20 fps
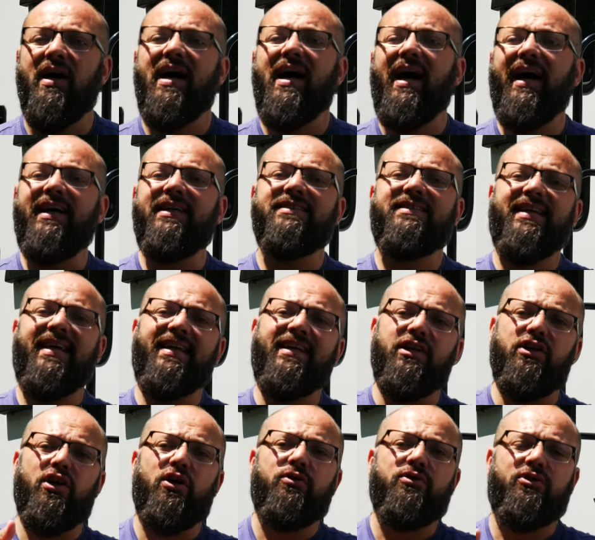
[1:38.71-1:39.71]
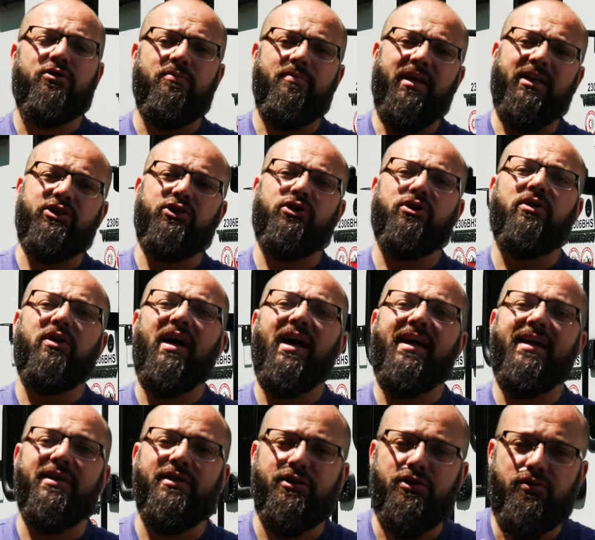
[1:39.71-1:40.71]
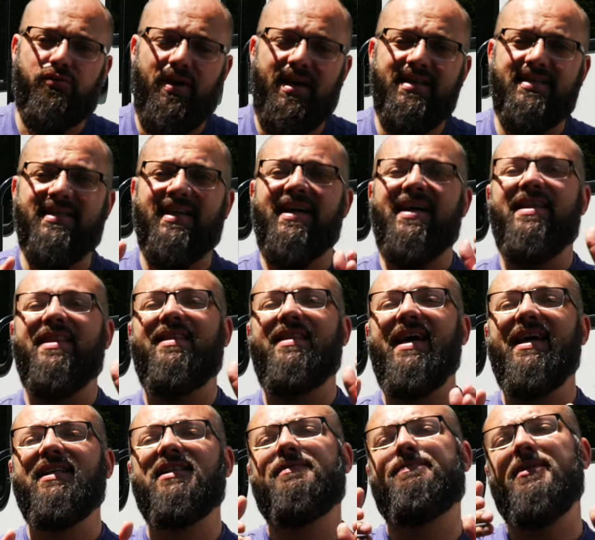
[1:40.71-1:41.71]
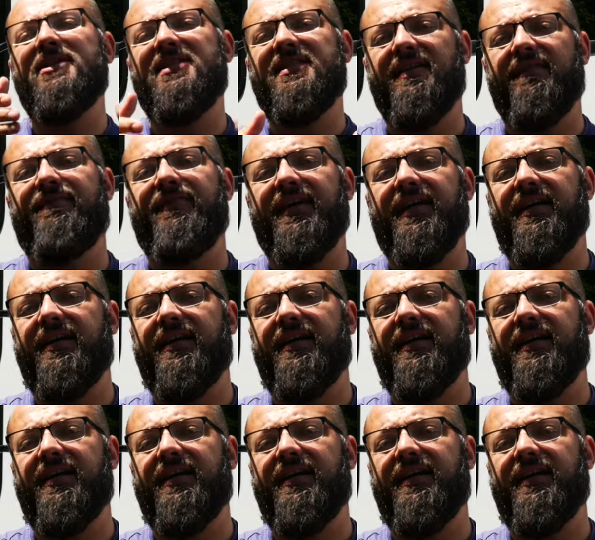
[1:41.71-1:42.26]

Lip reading: I'll take note to make sure I address that specific